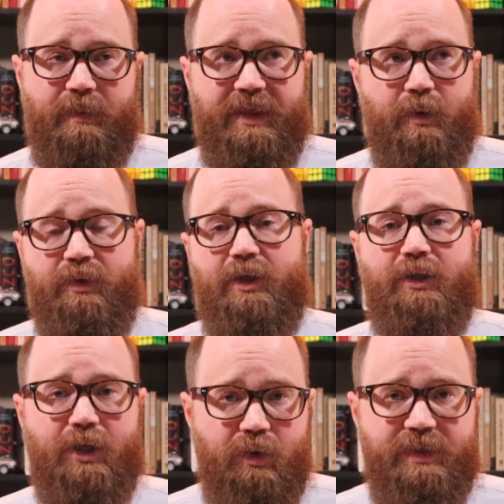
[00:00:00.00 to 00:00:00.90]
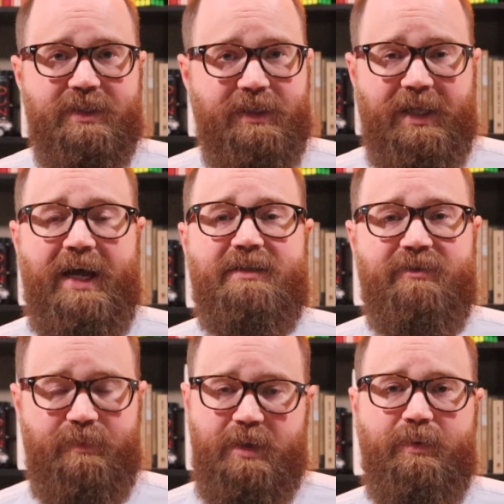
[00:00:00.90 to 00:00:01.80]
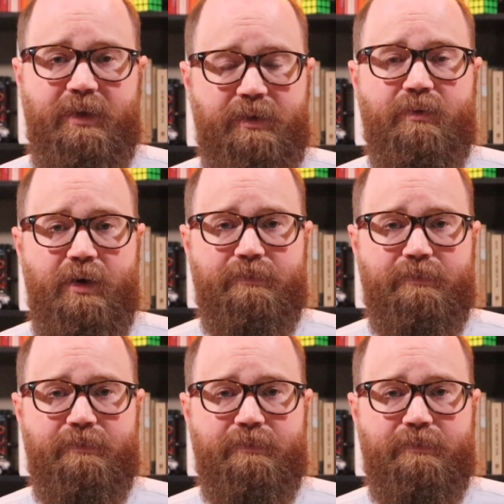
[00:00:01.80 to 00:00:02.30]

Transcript: and they were the lowest class of people in Rome.